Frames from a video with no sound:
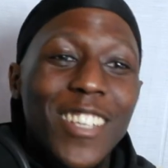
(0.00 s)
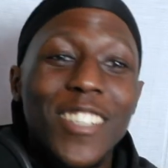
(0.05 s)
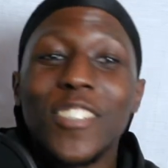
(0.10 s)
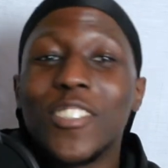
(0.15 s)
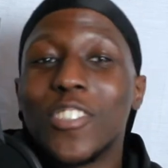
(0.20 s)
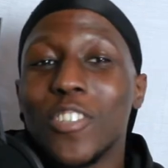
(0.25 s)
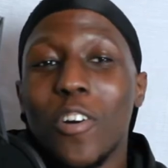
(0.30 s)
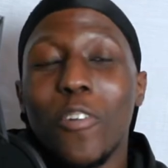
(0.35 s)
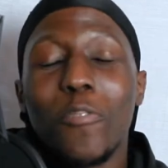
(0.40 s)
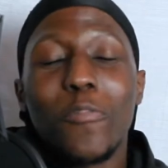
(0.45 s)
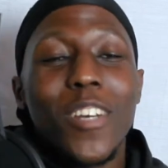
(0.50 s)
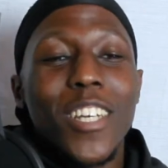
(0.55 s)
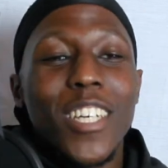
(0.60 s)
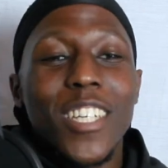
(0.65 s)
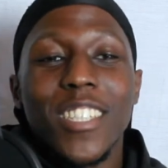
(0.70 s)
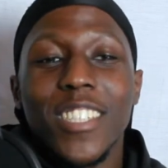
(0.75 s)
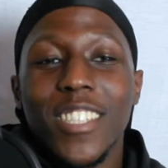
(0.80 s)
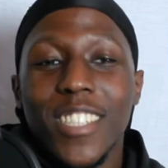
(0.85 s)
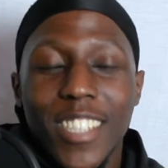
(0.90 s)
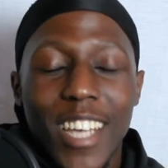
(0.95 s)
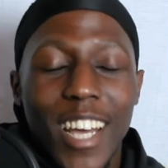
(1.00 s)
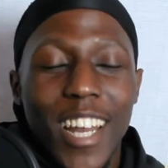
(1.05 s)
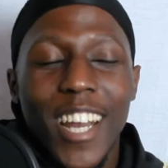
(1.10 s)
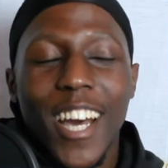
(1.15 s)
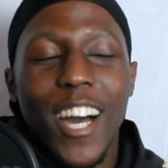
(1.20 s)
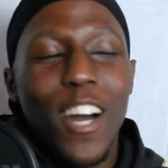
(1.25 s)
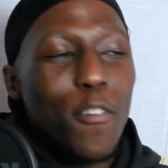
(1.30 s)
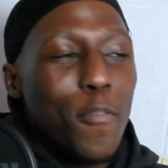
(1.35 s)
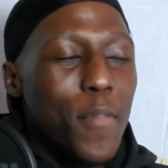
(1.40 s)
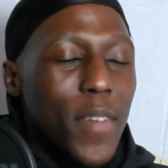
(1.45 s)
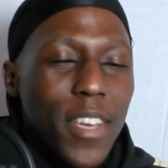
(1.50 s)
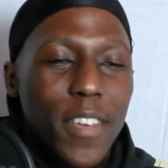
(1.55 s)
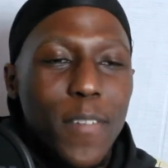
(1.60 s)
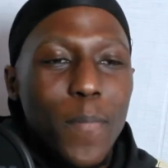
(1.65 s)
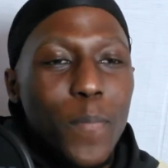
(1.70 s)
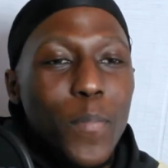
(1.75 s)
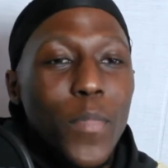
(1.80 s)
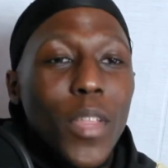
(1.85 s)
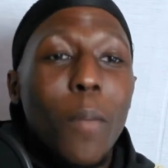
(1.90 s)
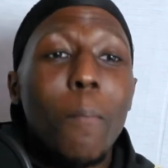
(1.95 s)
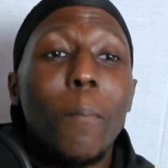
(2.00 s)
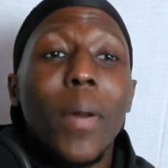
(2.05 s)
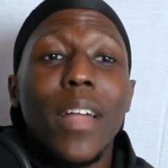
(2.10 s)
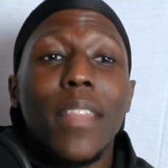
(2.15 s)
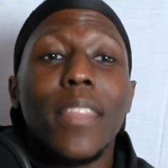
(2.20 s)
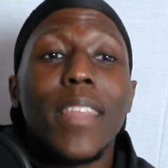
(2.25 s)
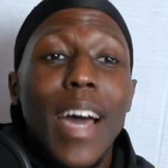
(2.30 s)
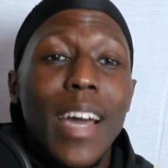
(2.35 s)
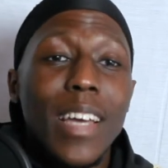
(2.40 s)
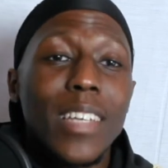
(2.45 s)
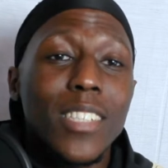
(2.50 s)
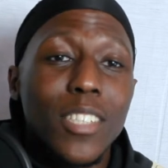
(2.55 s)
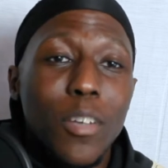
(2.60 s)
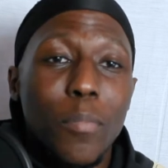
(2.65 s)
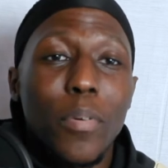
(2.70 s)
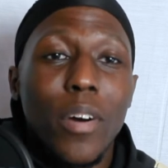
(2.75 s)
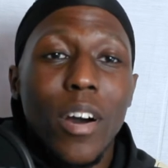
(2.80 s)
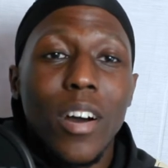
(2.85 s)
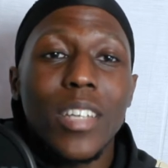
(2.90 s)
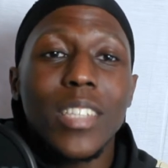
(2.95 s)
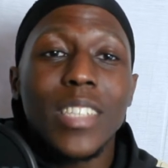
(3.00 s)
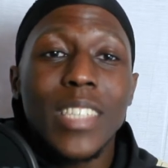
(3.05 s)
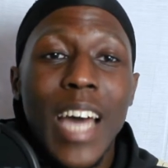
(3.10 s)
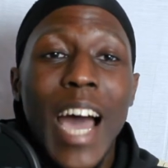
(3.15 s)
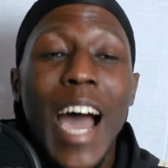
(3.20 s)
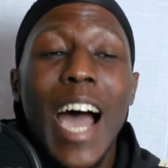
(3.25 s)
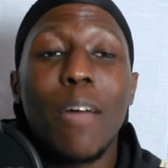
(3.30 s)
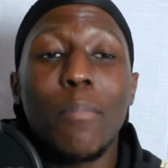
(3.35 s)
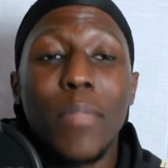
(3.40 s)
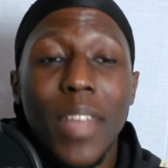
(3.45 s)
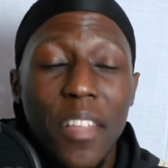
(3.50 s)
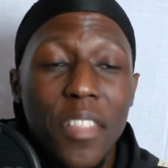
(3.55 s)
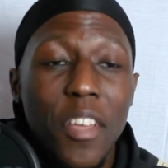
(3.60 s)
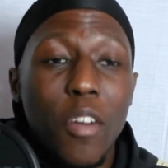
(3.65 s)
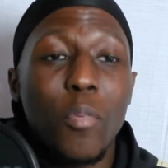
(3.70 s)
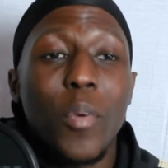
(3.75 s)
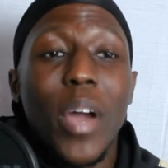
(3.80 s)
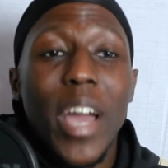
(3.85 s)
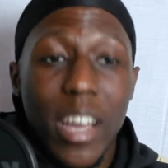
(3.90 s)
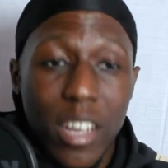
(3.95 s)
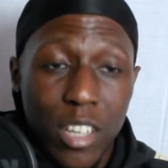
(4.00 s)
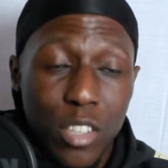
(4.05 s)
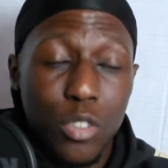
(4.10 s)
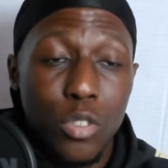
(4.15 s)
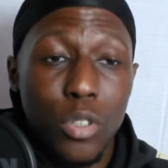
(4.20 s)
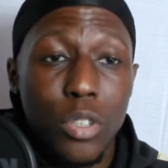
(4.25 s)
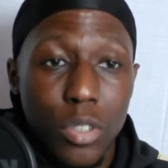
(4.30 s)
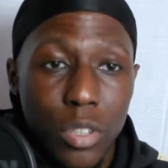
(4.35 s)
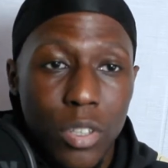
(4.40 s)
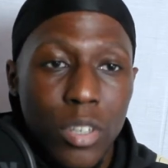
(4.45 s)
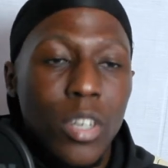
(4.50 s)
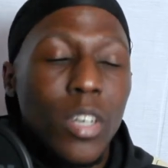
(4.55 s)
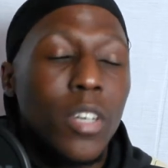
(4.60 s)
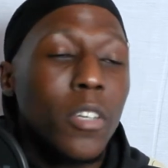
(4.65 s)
So please allow me. But that is the part time that they wear couture.